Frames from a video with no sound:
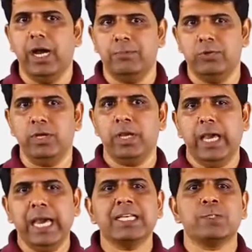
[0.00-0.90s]
I'm doing
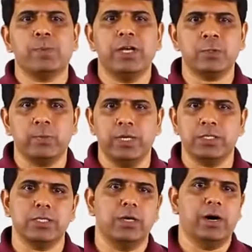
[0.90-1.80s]
x plus
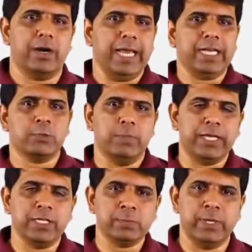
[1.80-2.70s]
plus or x
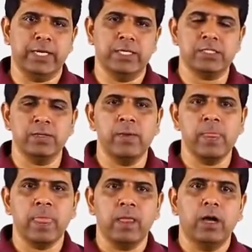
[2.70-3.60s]
minus minus
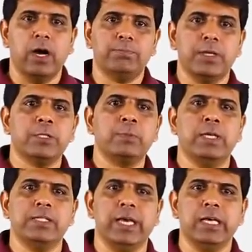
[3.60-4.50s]
or plus
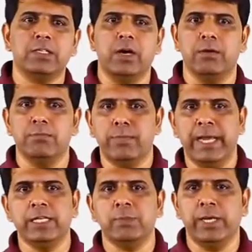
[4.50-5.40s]
plus x or
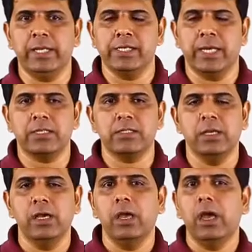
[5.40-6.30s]
minus minus
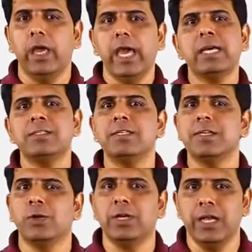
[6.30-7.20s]
x. X
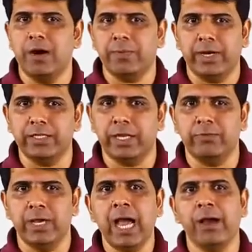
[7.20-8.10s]
is the only operand
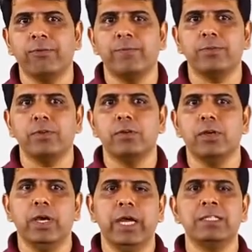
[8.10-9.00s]
that we have.
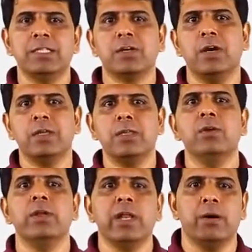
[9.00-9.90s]
Hence it's called as
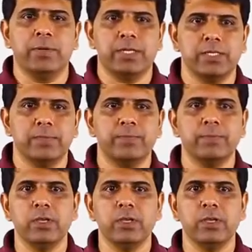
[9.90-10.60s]
a unary operator.